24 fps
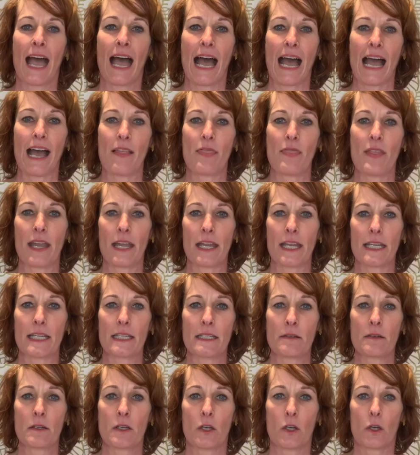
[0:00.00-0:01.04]
And
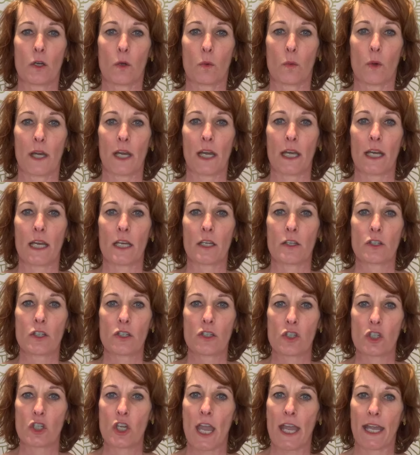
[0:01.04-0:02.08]
then we're going to
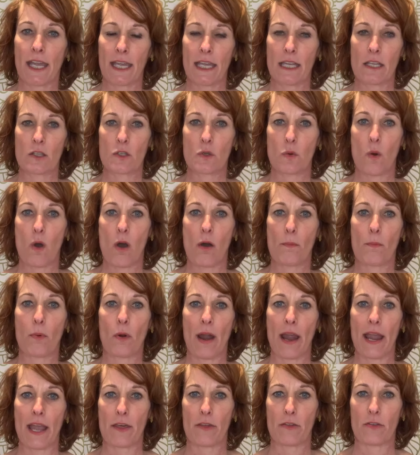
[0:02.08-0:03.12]
just check into our
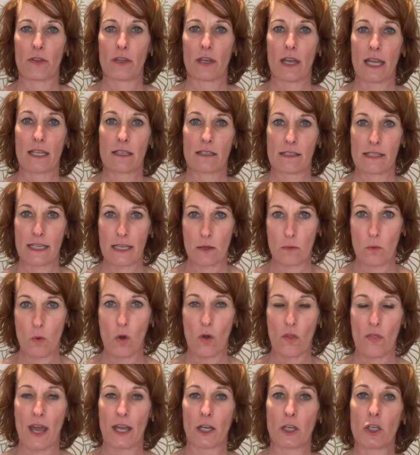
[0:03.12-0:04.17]
breath and see
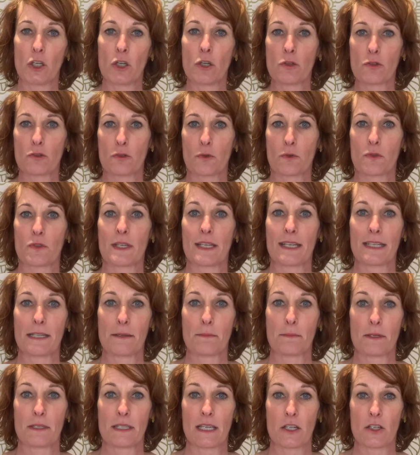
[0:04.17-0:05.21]
what that neutral seated
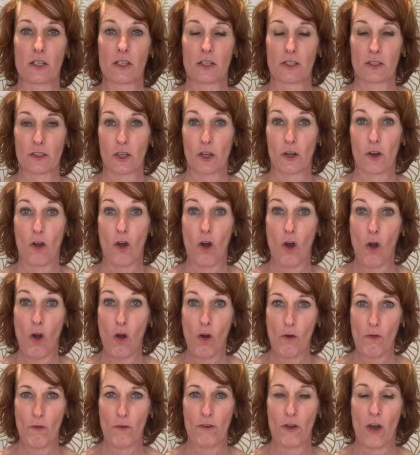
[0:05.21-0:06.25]
position is going to
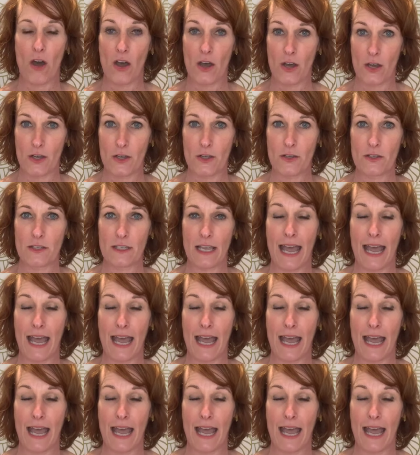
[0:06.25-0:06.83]
offer us,